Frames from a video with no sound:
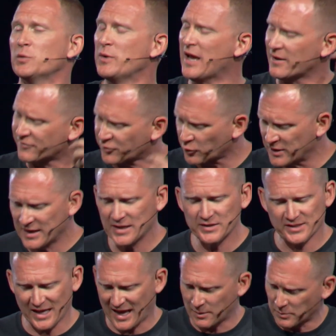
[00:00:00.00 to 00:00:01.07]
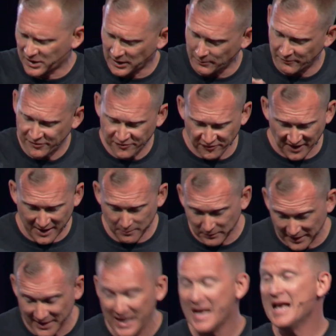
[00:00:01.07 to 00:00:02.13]
We had friends that had become
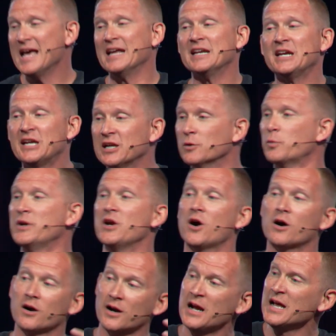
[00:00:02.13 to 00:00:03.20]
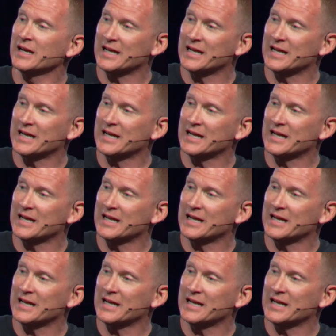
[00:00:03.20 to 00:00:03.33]
family, and here we are.